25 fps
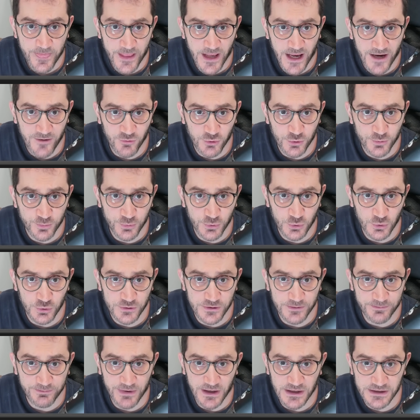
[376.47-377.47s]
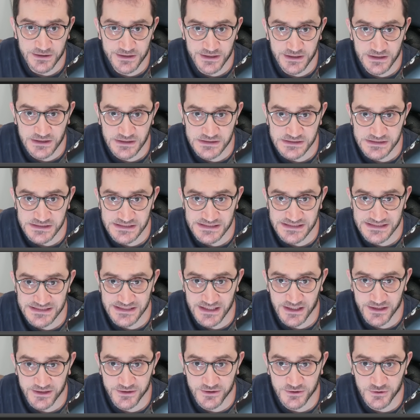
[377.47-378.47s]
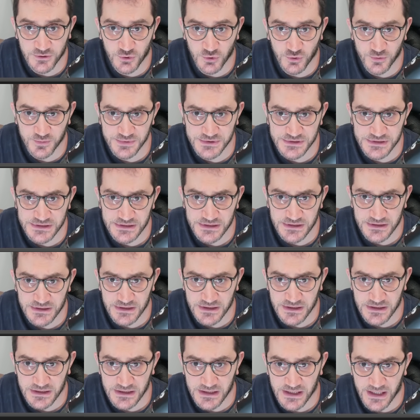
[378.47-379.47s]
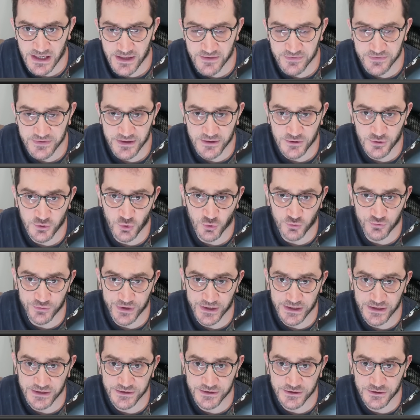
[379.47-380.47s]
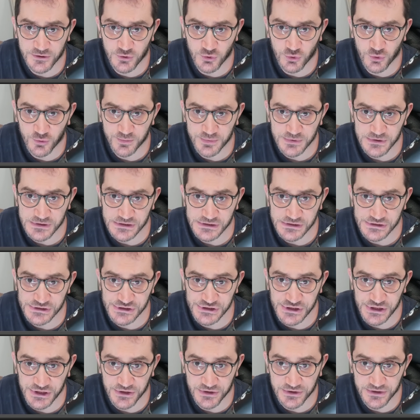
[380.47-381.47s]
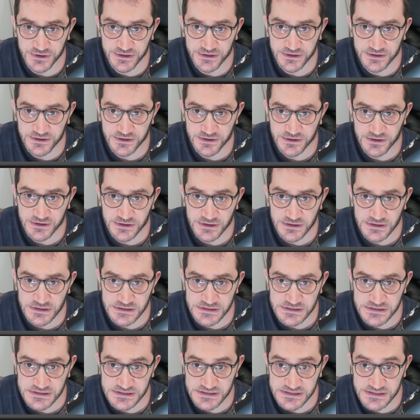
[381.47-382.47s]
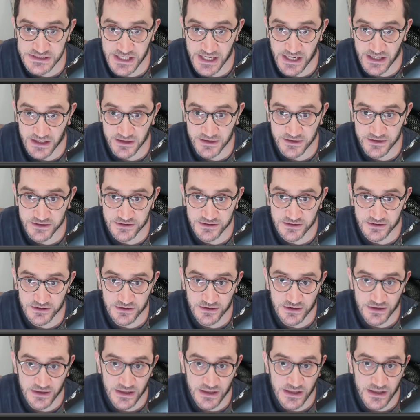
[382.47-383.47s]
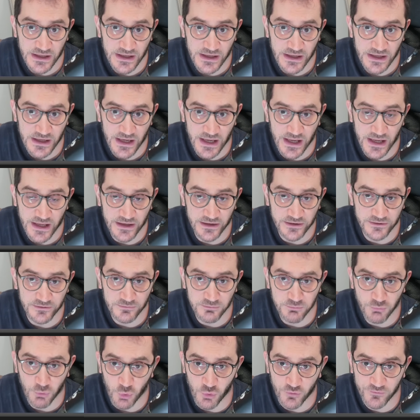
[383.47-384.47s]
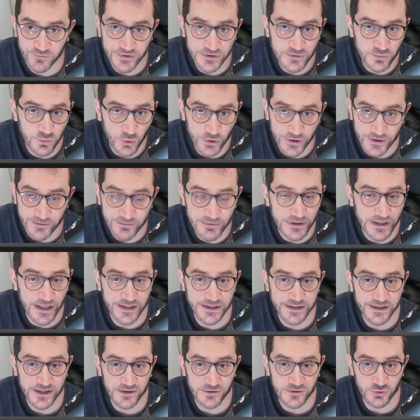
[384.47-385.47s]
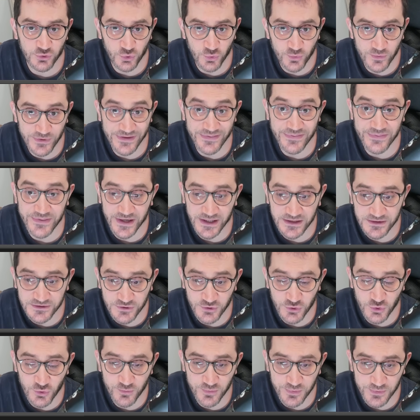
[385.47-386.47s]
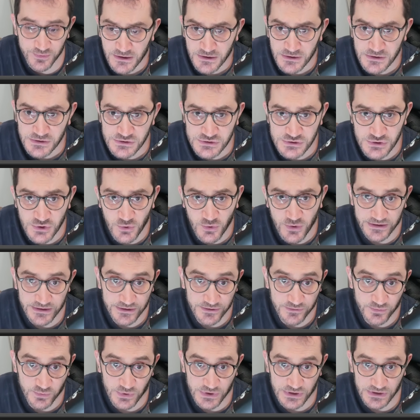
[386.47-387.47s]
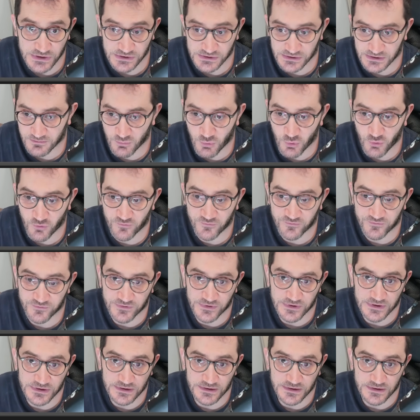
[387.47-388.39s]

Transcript: I would put the particles inside the groups and then rotate the group, share it, scale it, and move it, whatever I can do with that group, so it will move